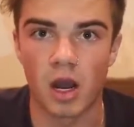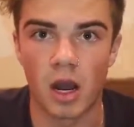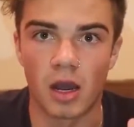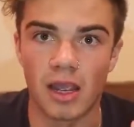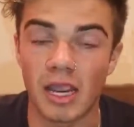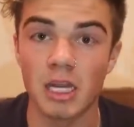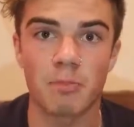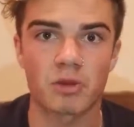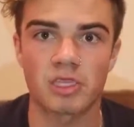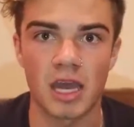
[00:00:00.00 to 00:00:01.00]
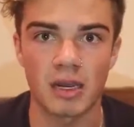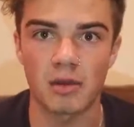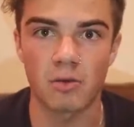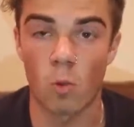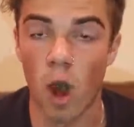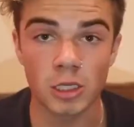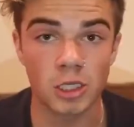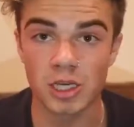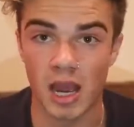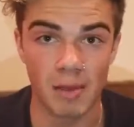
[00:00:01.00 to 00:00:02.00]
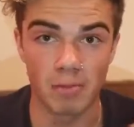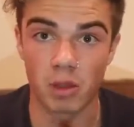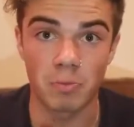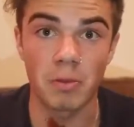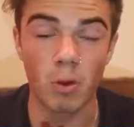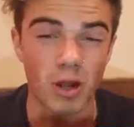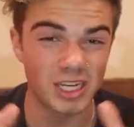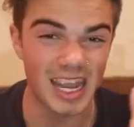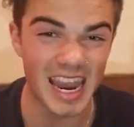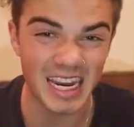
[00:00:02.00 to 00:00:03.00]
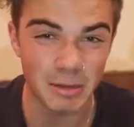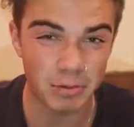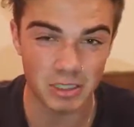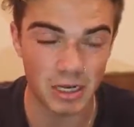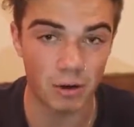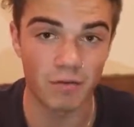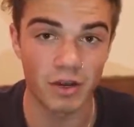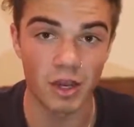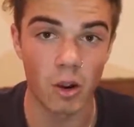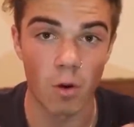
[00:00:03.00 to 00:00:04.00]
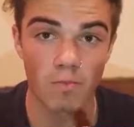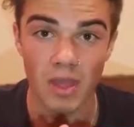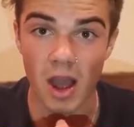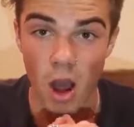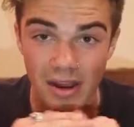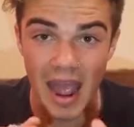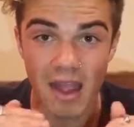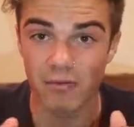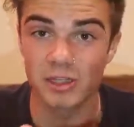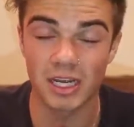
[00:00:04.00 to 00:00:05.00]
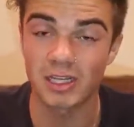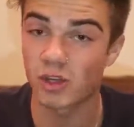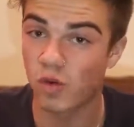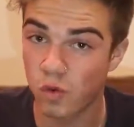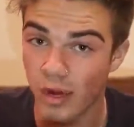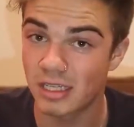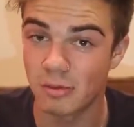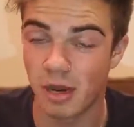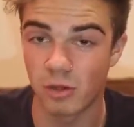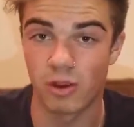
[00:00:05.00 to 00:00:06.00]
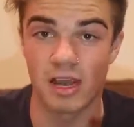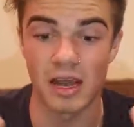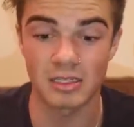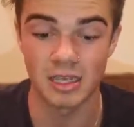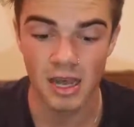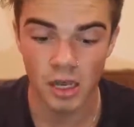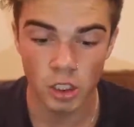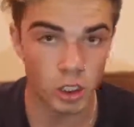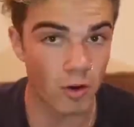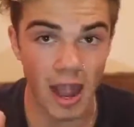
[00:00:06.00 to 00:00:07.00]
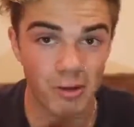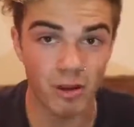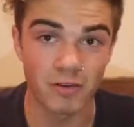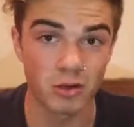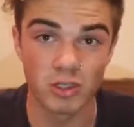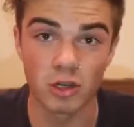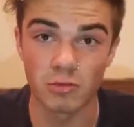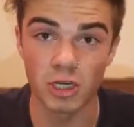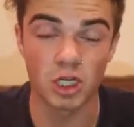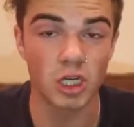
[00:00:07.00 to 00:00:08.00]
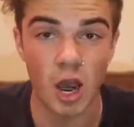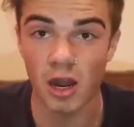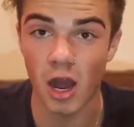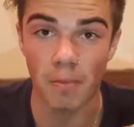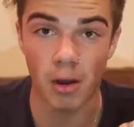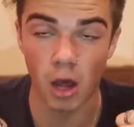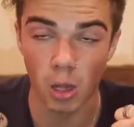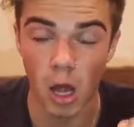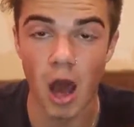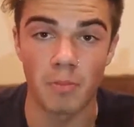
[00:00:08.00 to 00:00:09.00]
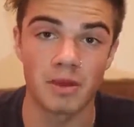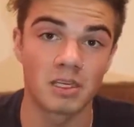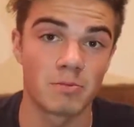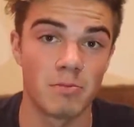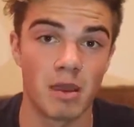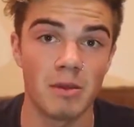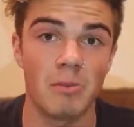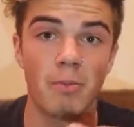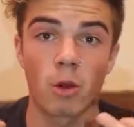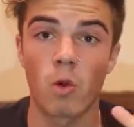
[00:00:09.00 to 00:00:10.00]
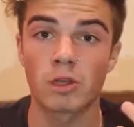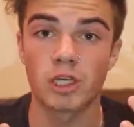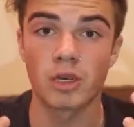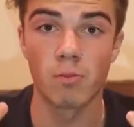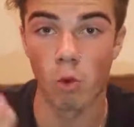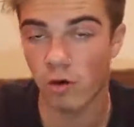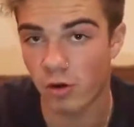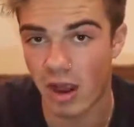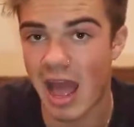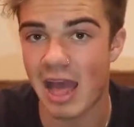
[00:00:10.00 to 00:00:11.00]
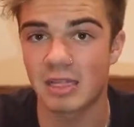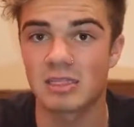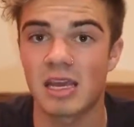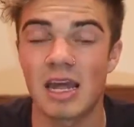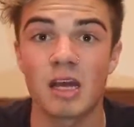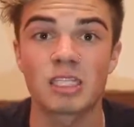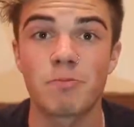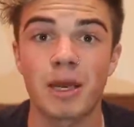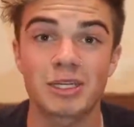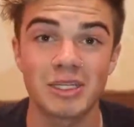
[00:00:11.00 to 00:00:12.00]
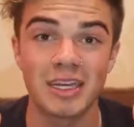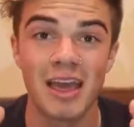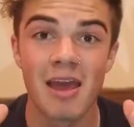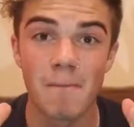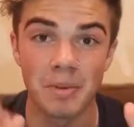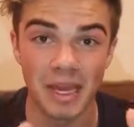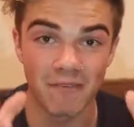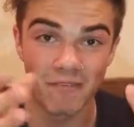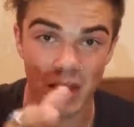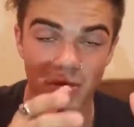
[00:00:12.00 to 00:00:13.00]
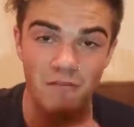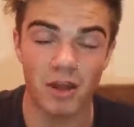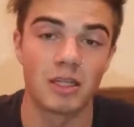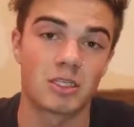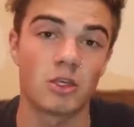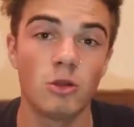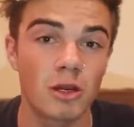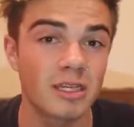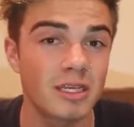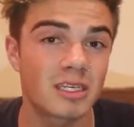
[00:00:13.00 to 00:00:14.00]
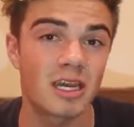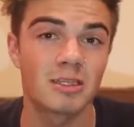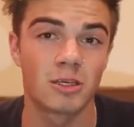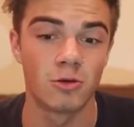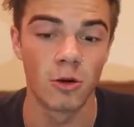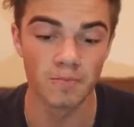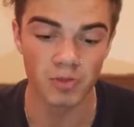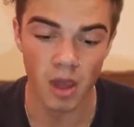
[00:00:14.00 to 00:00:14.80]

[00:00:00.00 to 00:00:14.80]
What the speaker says: 80% watch time, there are people watching 80% of your video on average. That is crazy, by the way, guys. Your ad revenue is going to be shot up a lot because maybe people are watching more of your ads, and especially being family friendly. So you look at these kids who,